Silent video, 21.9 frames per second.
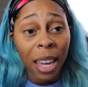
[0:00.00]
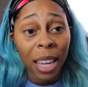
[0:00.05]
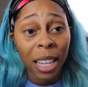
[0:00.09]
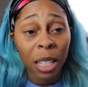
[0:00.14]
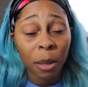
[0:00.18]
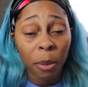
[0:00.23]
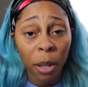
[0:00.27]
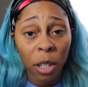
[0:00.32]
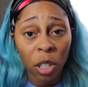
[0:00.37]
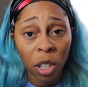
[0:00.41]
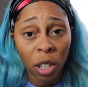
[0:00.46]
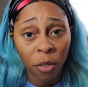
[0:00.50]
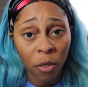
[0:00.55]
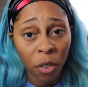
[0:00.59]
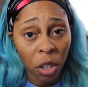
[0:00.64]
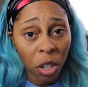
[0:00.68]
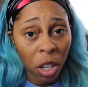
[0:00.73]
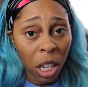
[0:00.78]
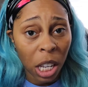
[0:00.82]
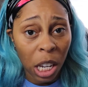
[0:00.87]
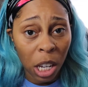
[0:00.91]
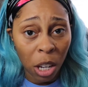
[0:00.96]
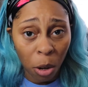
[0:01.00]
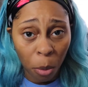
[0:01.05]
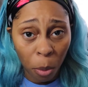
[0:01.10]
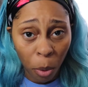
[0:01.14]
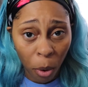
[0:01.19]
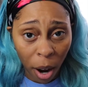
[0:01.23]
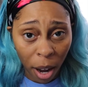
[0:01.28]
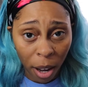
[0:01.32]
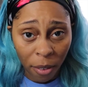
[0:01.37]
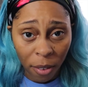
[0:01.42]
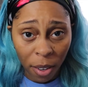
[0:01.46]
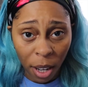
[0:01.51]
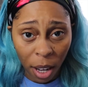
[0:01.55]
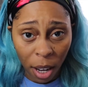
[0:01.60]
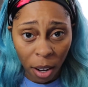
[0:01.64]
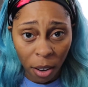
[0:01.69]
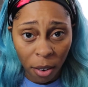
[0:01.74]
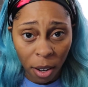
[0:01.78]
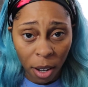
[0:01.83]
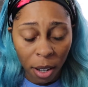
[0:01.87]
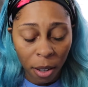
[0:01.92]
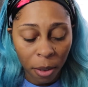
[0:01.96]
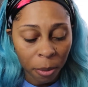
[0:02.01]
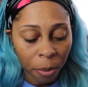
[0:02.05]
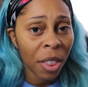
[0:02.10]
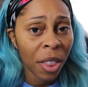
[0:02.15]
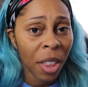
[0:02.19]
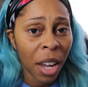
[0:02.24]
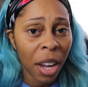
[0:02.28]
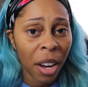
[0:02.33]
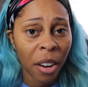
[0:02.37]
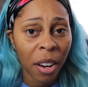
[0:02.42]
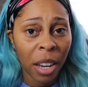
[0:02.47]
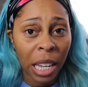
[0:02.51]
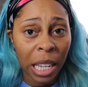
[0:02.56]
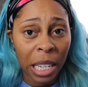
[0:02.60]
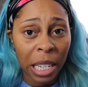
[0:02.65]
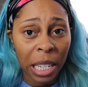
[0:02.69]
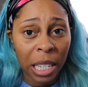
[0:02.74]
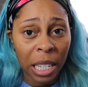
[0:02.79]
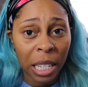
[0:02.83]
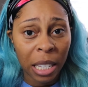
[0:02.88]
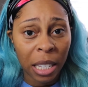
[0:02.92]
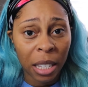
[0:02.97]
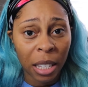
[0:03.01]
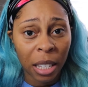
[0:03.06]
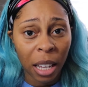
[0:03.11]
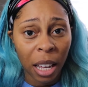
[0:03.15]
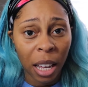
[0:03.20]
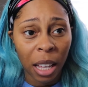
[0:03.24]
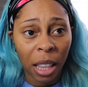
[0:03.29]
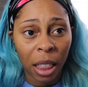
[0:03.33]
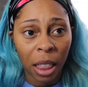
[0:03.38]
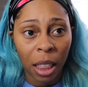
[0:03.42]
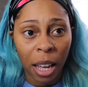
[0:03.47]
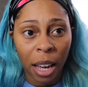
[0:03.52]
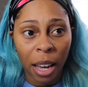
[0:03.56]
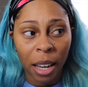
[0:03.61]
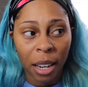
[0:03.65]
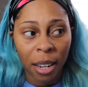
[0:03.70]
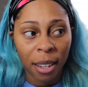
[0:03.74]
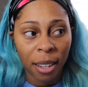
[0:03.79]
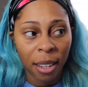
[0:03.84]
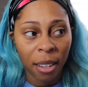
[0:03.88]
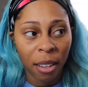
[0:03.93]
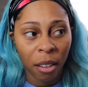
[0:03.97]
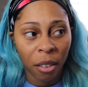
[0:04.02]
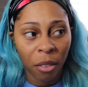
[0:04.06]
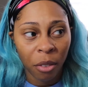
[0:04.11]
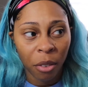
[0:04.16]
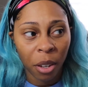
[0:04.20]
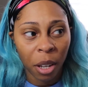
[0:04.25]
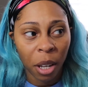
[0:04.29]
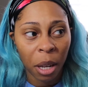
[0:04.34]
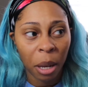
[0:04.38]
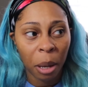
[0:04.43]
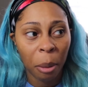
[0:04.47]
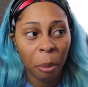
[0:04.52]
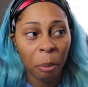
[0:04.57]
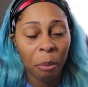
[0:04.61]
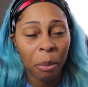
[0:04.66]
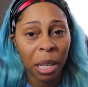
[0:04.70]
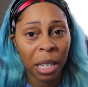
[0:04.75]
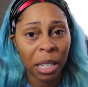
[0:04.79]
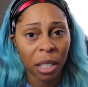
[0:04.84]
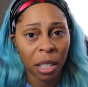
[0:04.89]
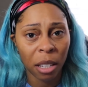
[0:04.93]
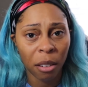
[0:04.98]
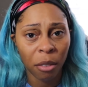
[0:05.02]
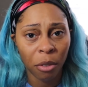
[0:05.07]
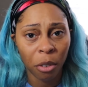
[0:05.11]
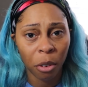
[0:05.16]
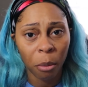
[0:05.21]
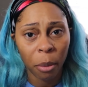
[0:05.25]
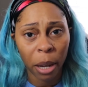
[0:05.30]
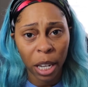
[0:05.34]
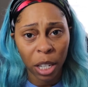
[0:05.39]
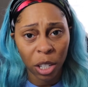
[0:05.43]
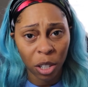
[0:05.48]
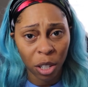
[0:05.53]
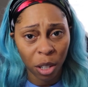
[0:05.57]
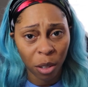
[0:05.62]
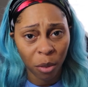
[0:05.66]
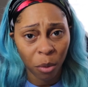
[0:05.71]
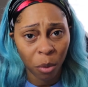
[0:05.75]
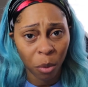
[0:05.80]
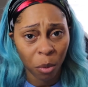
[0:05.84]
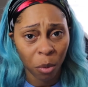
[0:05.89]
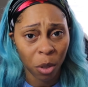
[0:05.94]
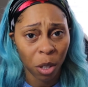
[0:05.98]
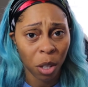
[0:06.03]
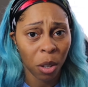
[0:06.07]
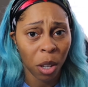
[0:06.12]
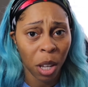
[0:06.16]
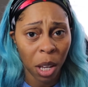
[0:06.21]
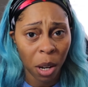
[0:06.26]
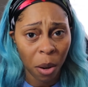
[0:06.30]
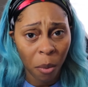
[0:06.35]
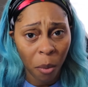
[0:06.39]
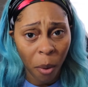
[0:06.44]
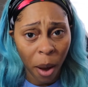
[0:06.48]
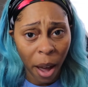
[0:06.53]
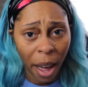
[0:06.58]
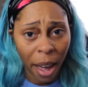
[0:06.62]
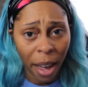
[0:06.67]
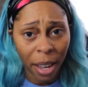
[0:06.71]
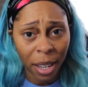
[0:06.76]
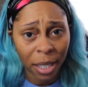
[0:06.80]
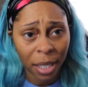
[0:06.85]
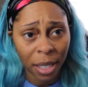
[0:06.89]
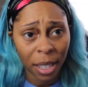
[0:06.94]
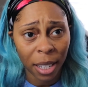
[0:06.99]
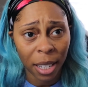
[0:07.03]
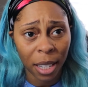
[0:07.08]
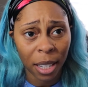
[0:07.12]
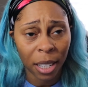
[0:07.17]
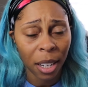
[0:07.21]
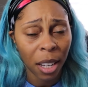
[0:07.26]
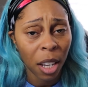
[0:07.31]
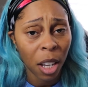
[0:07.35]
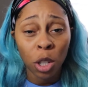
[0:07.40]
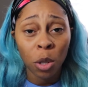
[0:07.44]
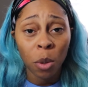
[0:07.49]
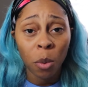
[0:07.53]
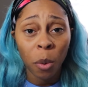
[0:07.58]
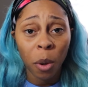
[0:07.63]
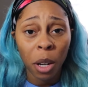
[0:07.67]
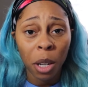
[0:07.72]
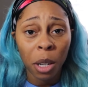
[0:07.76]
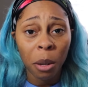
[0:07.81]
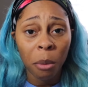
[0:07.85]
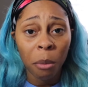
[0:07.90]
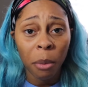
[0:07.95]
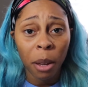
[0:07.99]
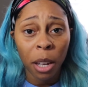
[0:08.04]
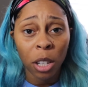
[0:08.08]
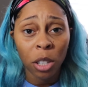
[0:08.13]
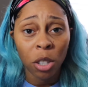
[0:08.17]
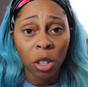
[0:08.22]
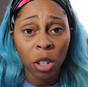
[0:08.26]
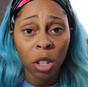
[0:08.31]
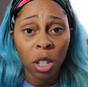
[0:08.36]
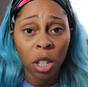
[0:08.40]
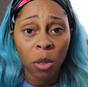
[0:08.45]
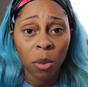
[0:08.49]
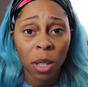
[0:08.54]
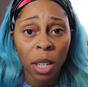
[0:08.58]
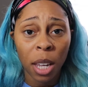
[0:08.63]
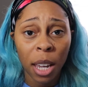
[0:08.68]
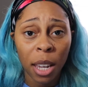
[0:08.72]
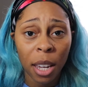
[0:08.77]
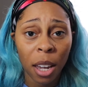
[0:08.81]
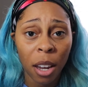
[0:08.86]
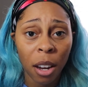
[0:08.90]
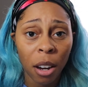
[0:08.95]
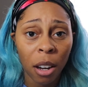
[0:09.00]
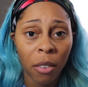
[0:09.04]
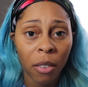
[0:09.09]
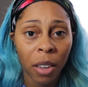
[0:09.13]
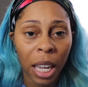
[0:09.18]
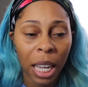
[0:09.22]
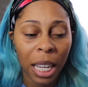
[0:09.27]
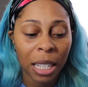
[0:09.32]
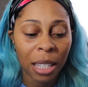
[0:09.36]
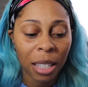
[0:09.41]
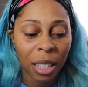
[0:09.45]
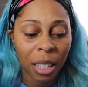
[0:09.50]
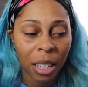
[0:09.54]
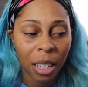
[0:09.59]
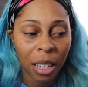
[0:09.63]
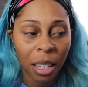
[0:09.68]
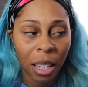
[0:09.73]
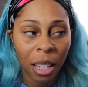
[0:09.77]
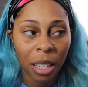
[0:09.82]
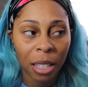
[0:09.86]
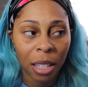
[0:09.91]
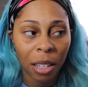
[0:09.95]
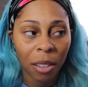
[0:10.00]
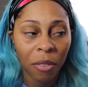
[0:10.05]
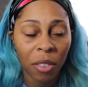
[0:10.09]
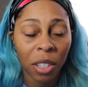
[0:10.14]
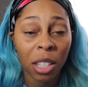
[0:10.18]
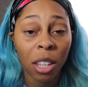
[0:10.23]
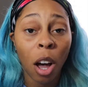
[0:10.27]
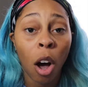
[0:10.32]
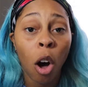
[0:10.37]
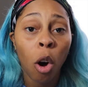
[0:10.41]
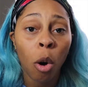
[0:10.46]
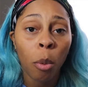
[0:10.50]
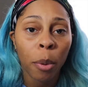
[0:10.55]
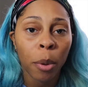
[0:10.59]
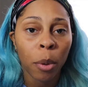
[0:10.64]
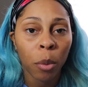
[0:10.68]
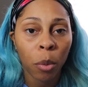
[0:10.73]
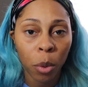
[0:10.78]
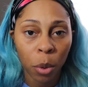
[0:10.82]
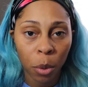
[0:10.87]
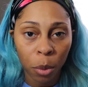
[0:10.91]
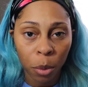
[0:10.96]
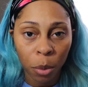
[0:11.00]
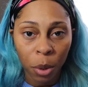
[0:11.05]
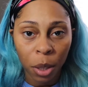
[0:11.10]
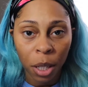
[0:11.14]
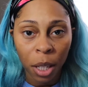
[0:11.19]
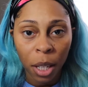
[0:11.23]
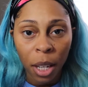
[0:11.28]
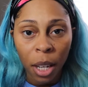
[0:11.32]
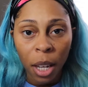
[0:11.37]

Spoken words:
especially if you're getting your private area. There is a lot of misinformation of you get it waxed, and you want to make sure you take care of it as if it's an open wound.